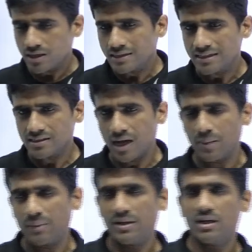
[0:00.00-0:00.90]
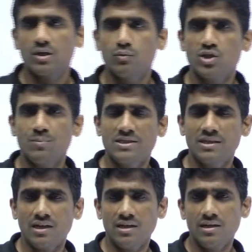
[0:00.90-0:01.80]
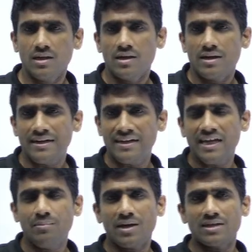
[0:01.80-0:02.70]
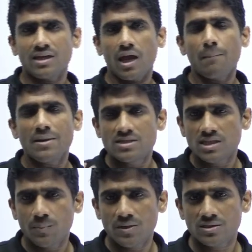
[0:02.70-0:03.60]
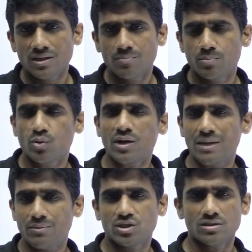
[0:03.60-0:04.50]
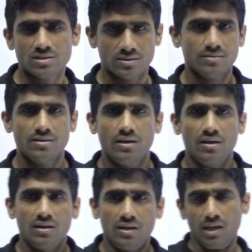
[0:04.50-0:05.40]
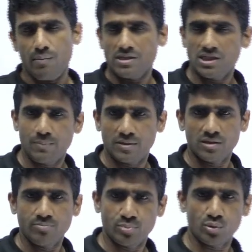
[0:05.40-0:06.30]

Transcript: 13th Amendment, which basically named as a Emancipation Proclamations. Emancipation